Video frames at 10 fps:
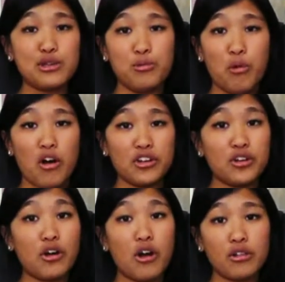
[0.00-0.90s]
who
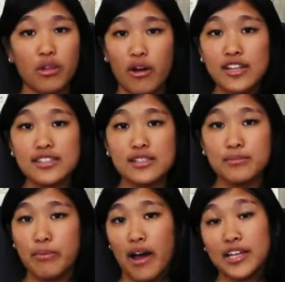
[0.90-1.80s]
wander are
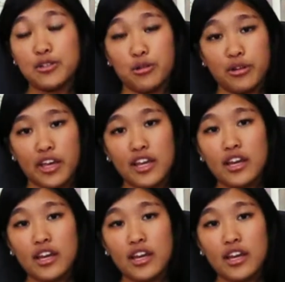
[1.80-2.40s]
lost" by Tolkien.